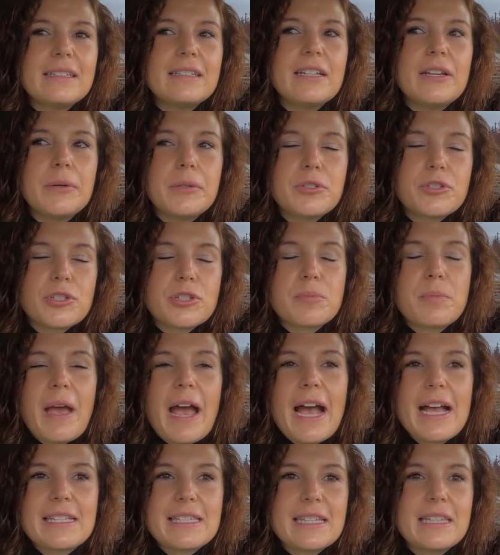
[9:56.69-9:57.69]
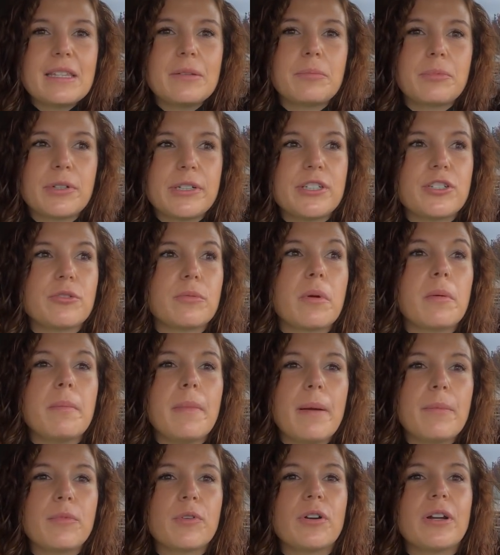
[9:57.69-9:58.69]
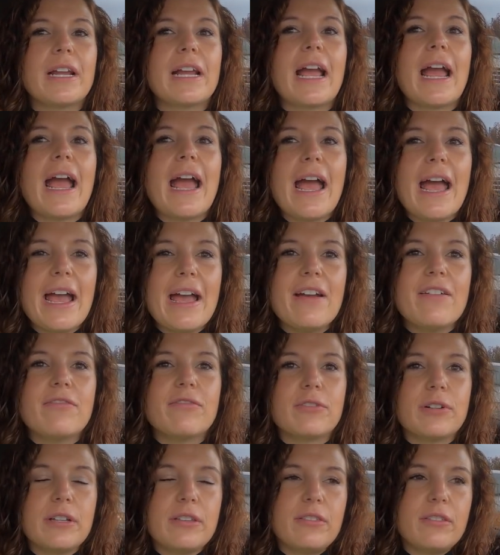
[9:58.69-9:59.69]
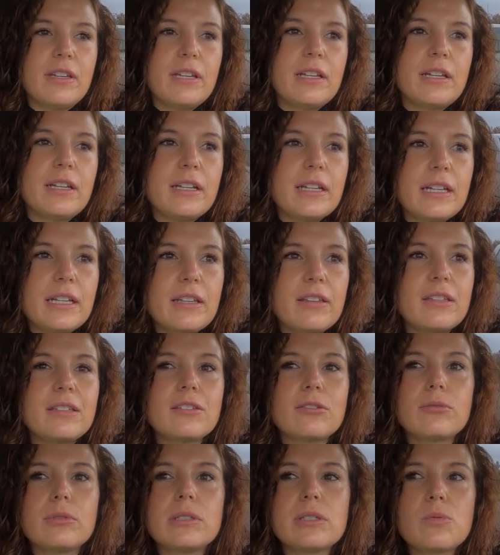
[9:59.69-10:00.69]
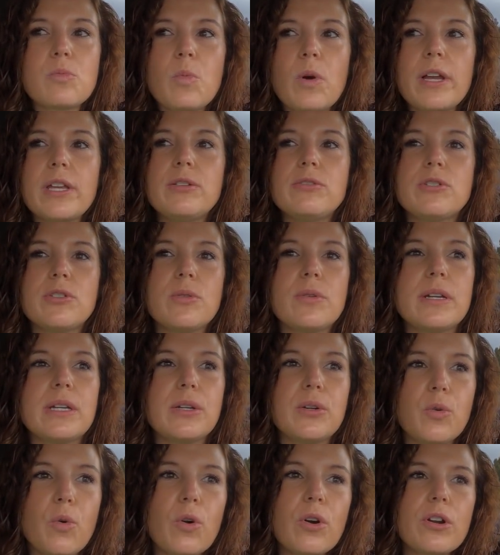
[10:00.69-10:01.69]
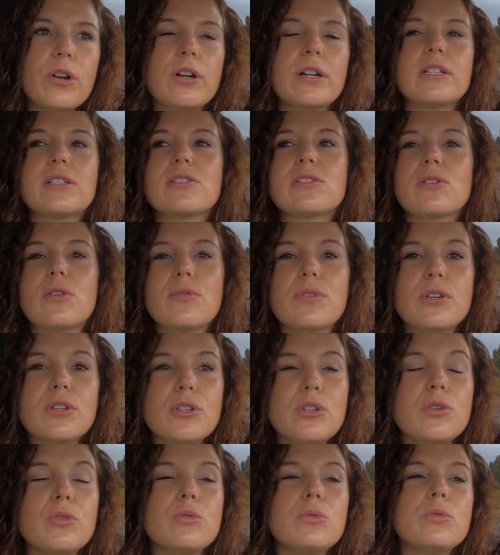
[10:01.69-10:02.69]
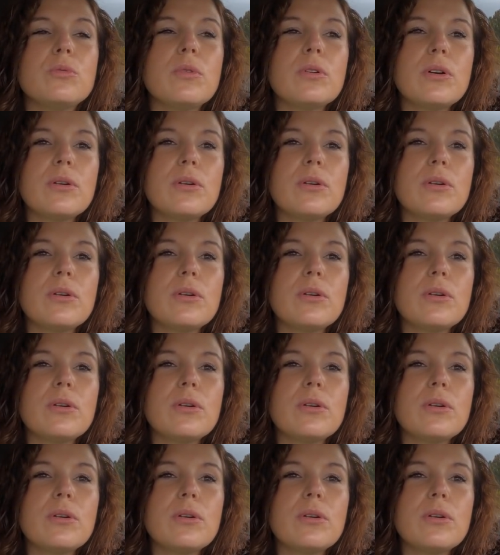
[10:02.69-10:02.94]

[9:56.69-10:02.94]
it was just passing the pre-trip, remembering everything. And I think the reason why you do it in order is so that you